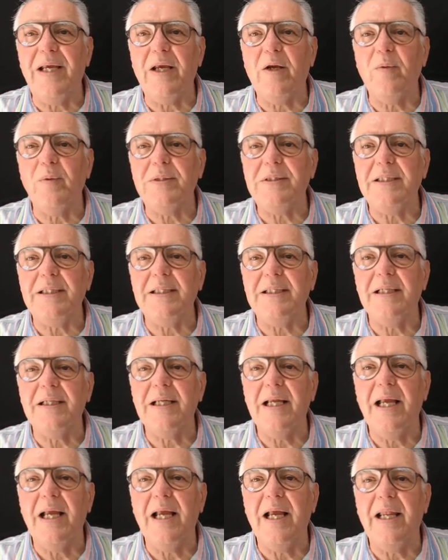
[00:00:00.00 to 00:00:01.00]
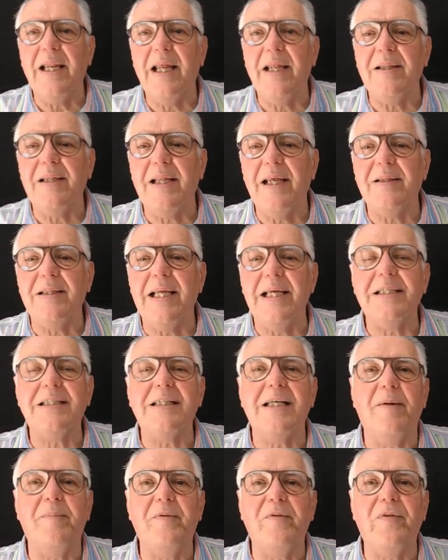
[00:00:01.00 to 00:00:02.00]
equity and, and, and that
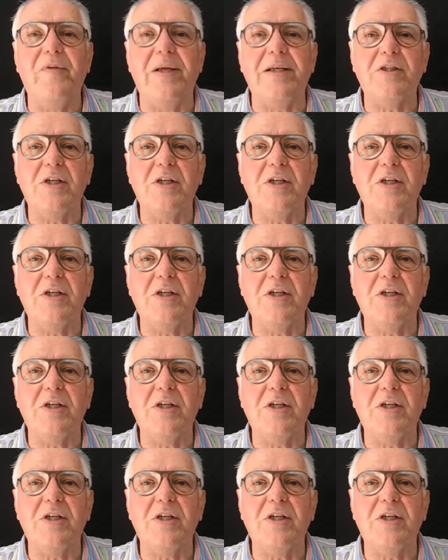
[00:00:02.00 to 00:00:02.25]
type of thing.